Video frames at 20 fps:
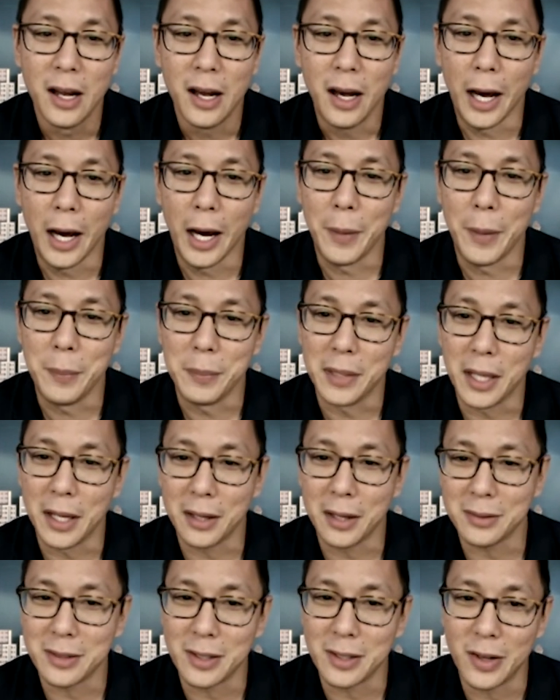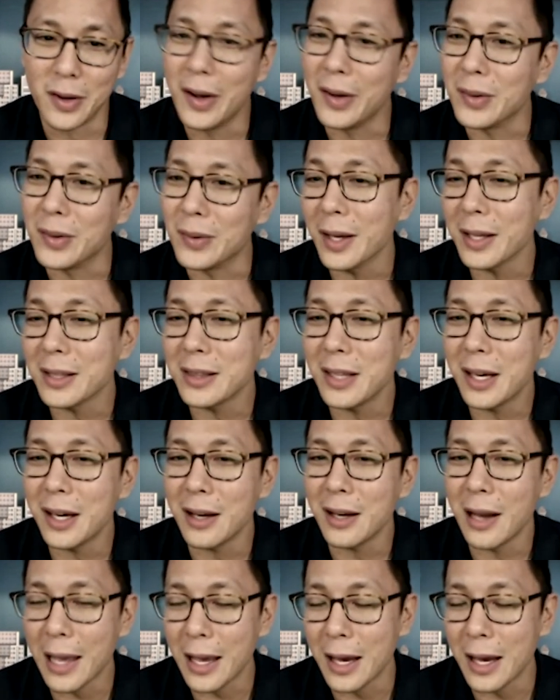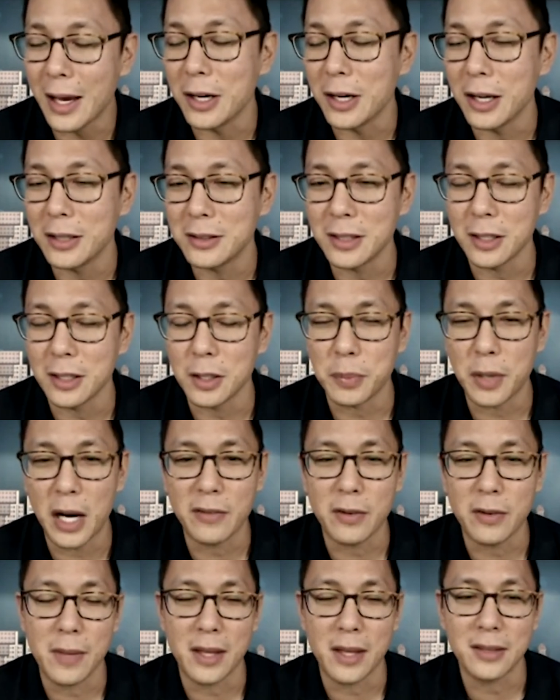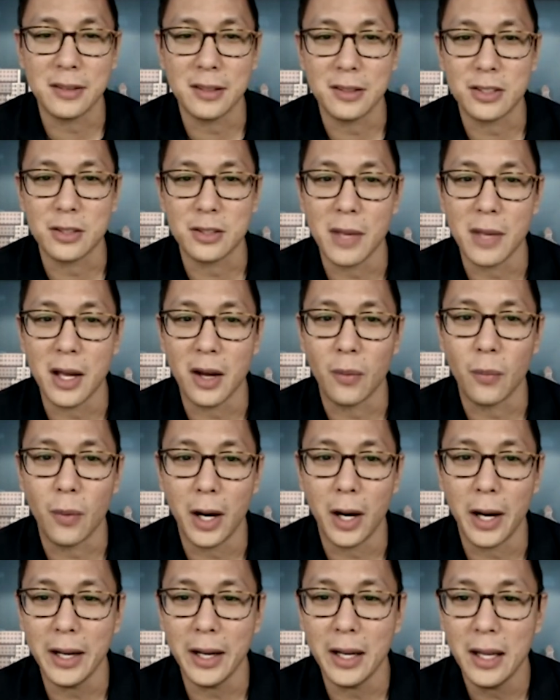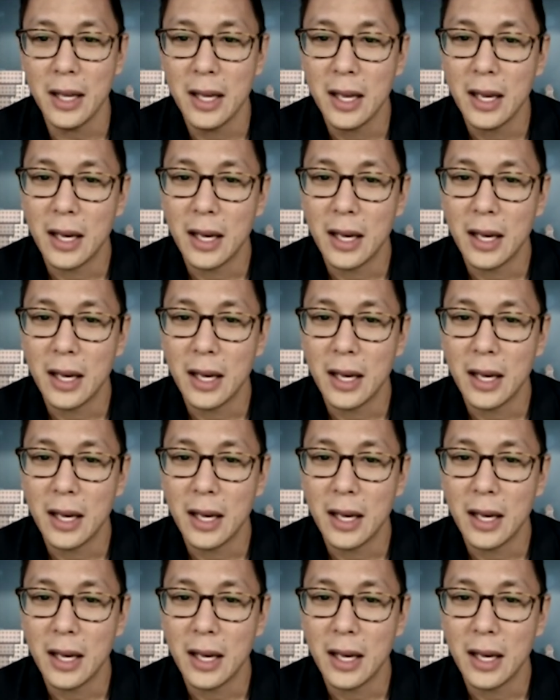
Let us know how you like that, and send a private message to Matt Y.